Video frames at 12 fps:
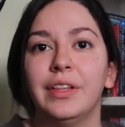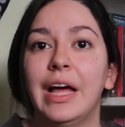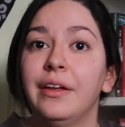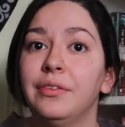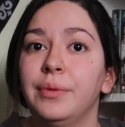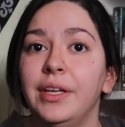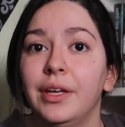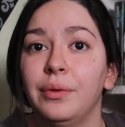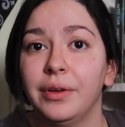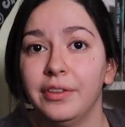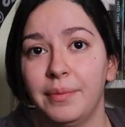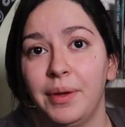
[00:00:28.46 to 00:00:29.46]
last week it
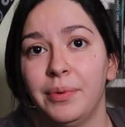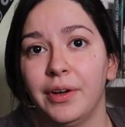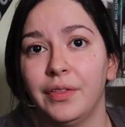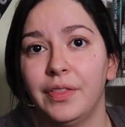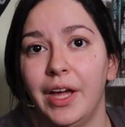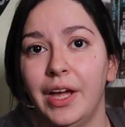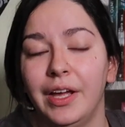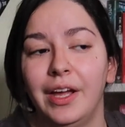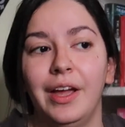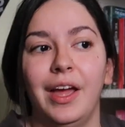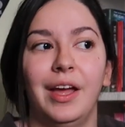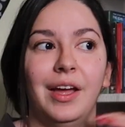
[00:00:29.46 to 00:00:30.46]
was my birthday
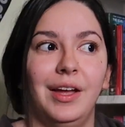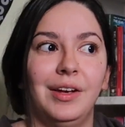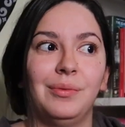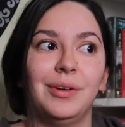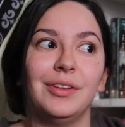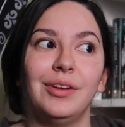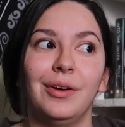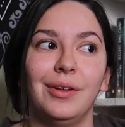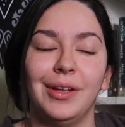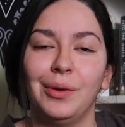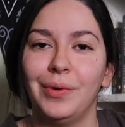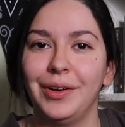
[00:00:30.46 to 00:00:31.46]
and really all
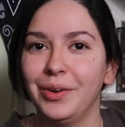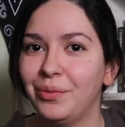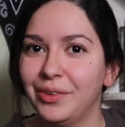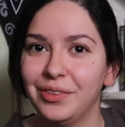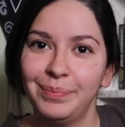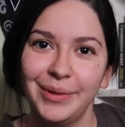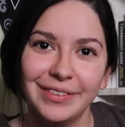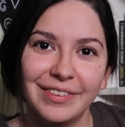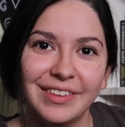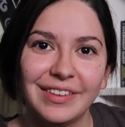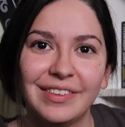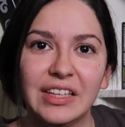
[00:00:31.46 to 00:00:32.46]
I wanted was books
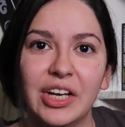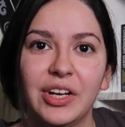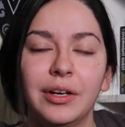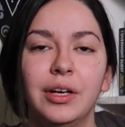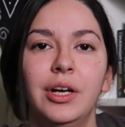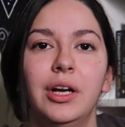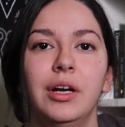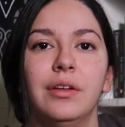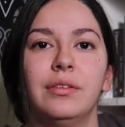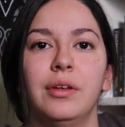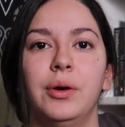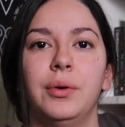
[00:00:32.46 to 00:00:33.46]
this year.
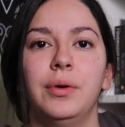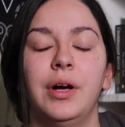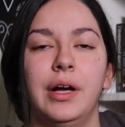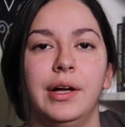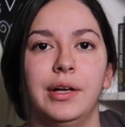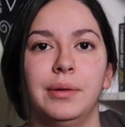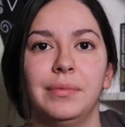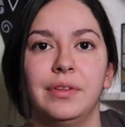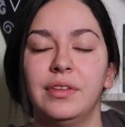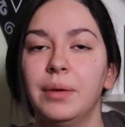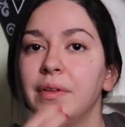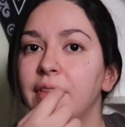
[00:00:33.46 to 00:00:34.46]
So
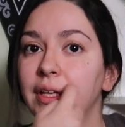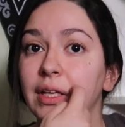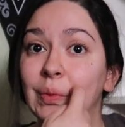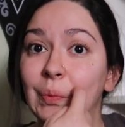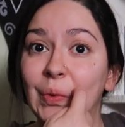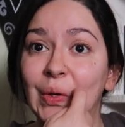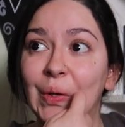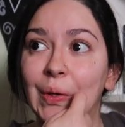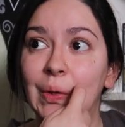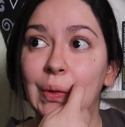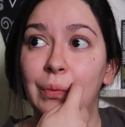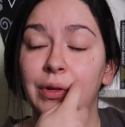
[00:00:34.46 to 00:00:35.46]
some of these
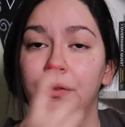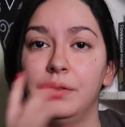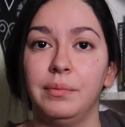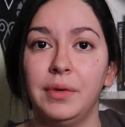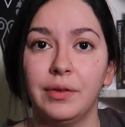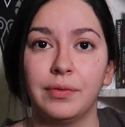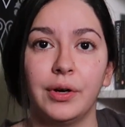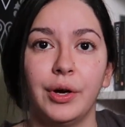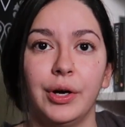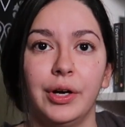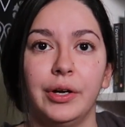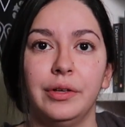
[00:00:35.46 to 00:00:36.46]
were with some gift
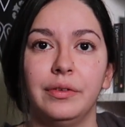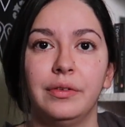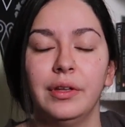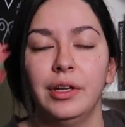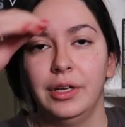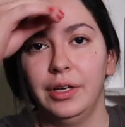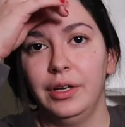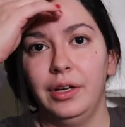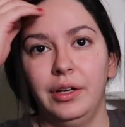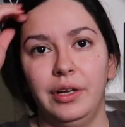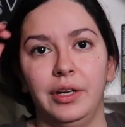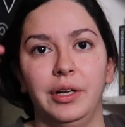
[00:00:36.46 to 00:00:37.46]
cards
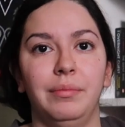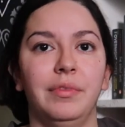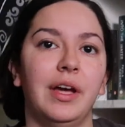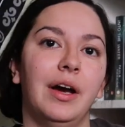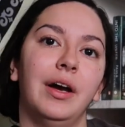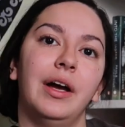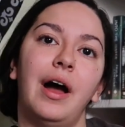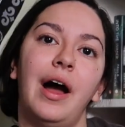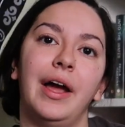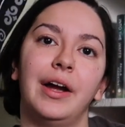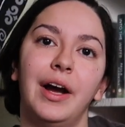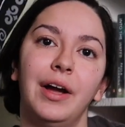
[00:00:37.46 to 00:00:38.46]
that
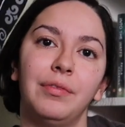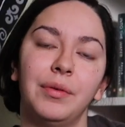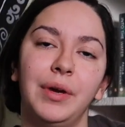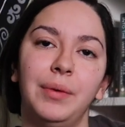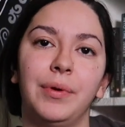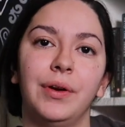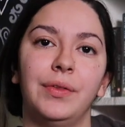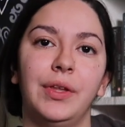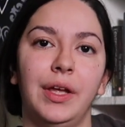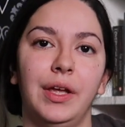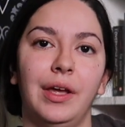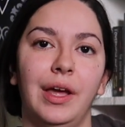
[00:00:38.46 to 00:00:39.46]
I got for my
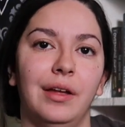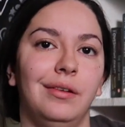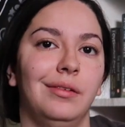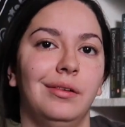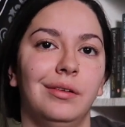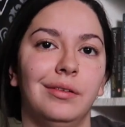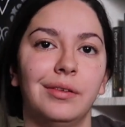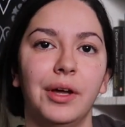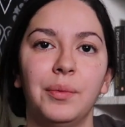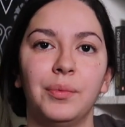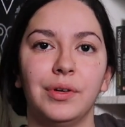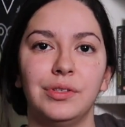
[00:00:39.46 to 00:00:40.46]
birthday, and
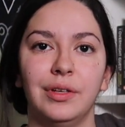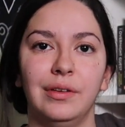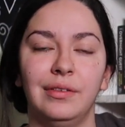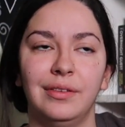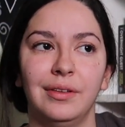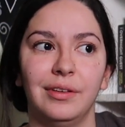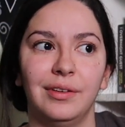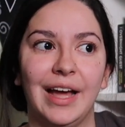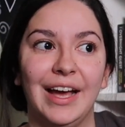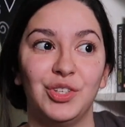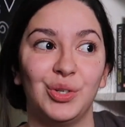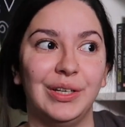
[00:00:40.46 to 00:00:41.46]
some were just
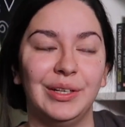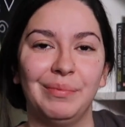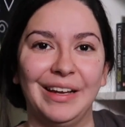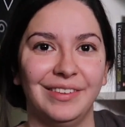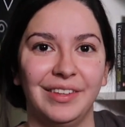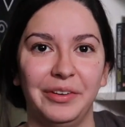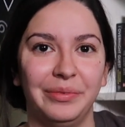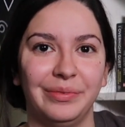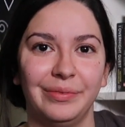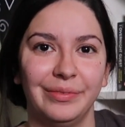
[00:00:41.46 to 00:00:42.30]
I treated myself